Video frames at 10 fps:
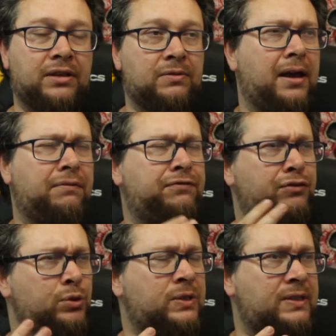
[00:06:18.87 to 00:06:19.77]
There was a
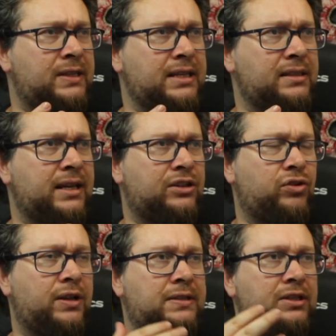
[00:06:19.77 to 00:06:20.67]
food scene that
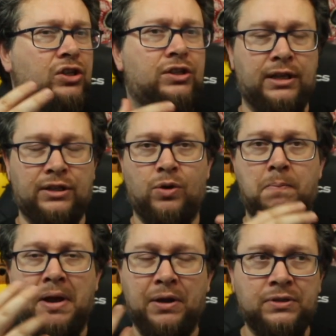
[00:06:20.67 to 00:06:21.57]
transitioned into a
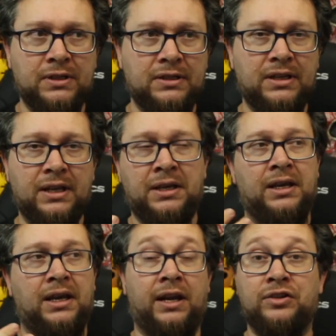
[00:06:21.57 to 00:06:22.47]
mountain,
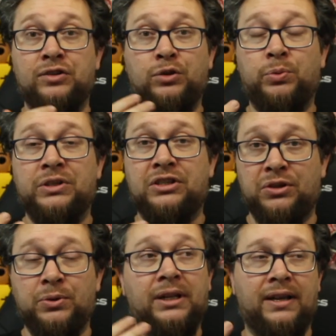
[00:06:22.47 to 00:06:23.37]
and I just thought it was
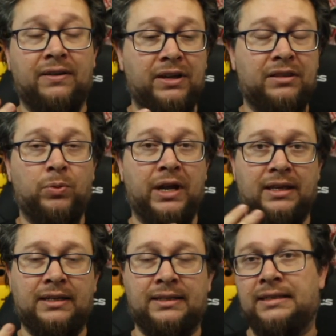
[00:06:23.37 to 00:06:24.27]
so clever the way
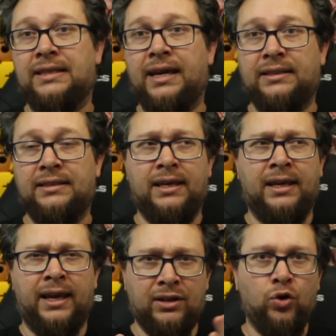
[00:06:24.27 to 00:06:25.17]
they did that.
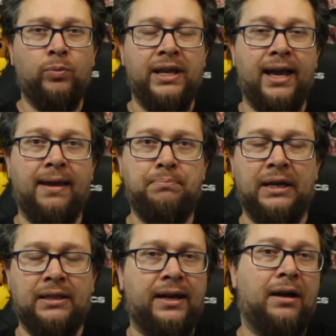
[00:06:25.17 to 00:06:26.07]
And normally I
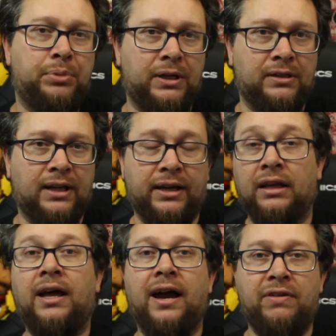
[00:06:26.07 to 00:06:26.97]
pick that up in like
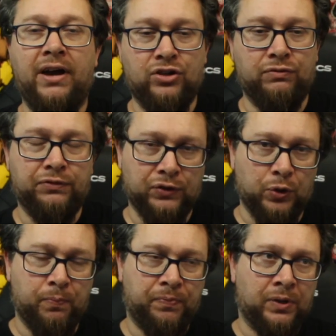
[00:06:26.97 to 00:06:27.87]
a live action
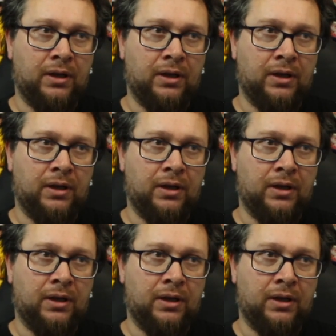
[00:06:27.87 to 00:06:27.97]
film.